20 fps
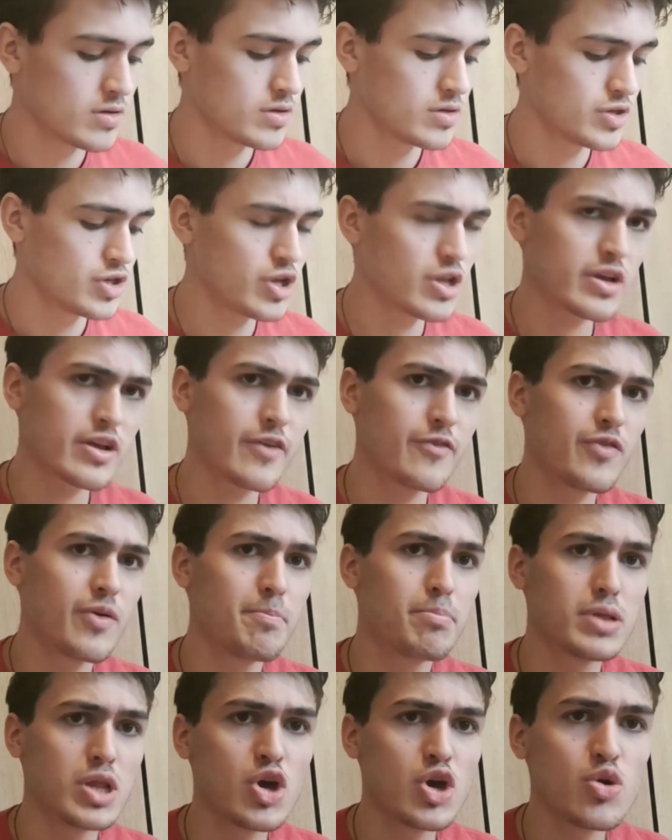You're looking for
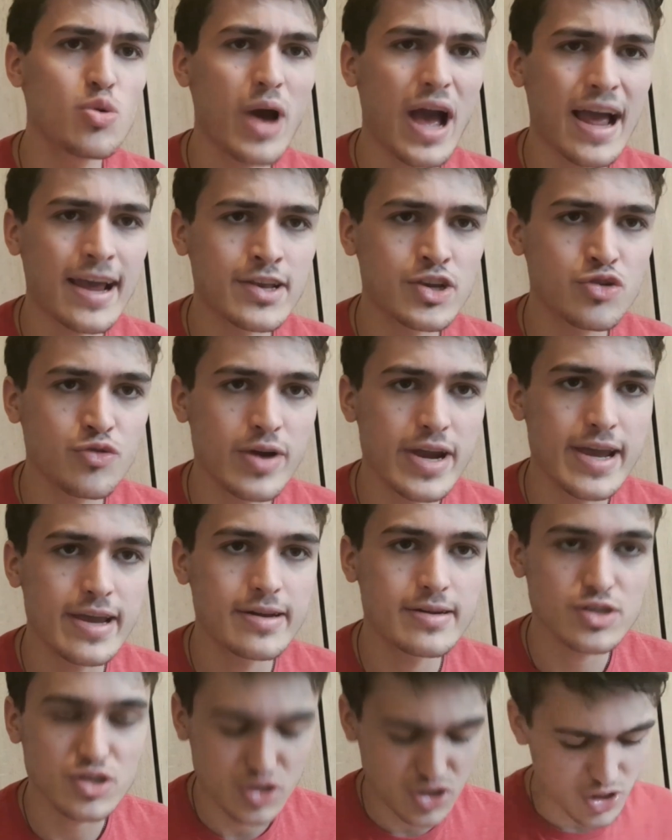blue and green.
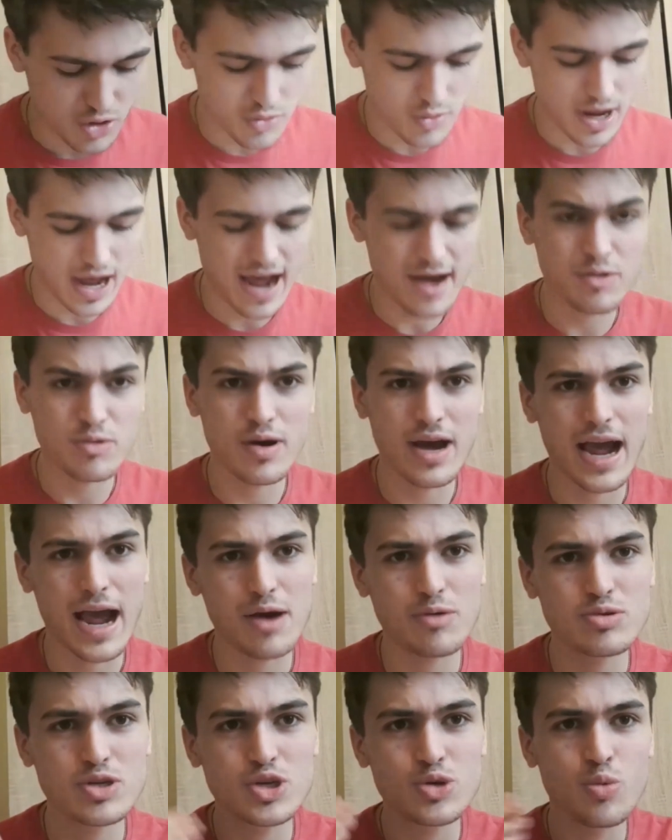So how
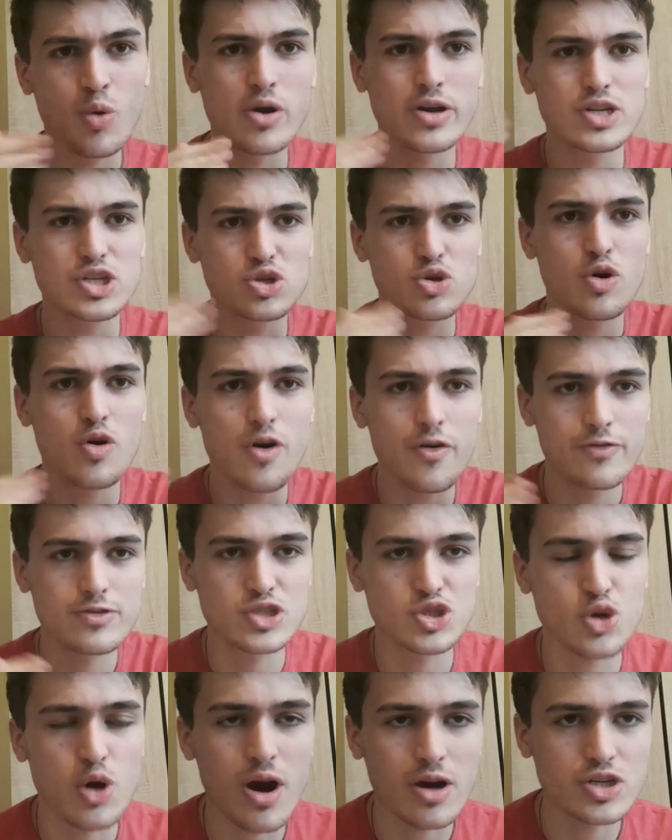do you want to sort of
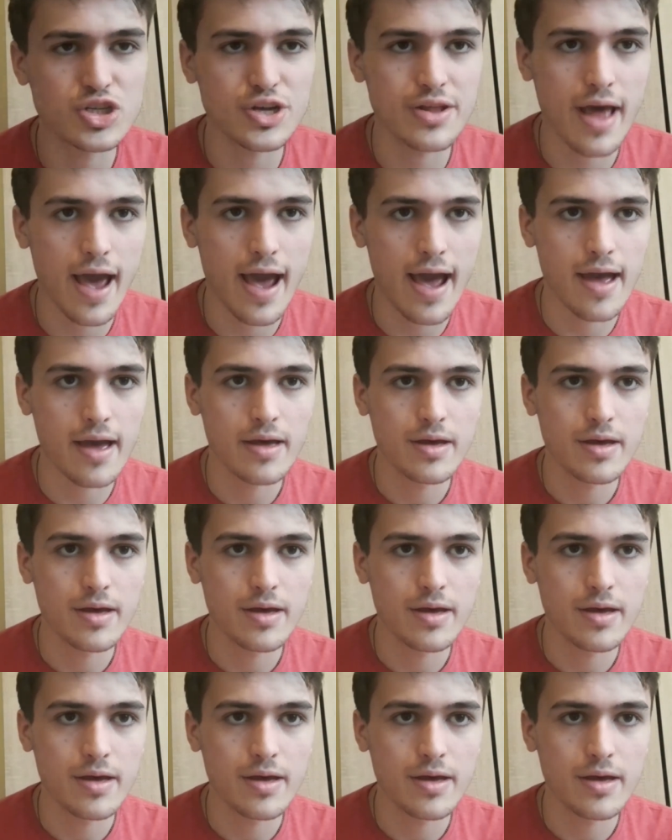structure that?